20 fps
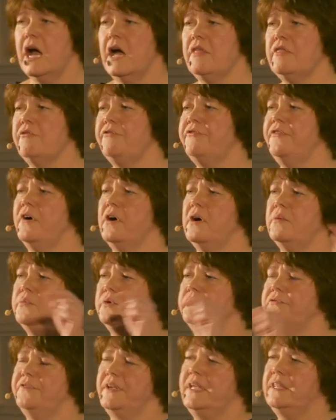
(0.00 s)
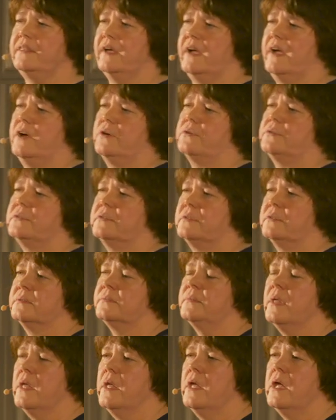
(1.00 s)
and the farm would feed the
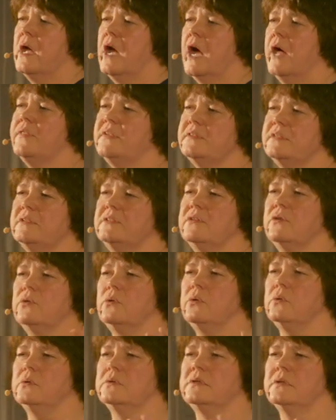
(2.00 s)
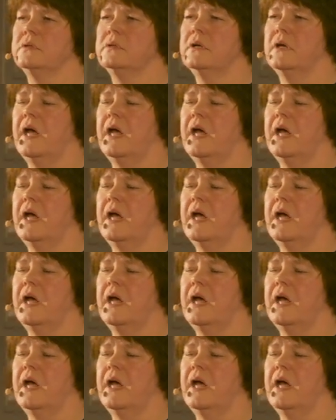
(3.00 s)
house. And this is called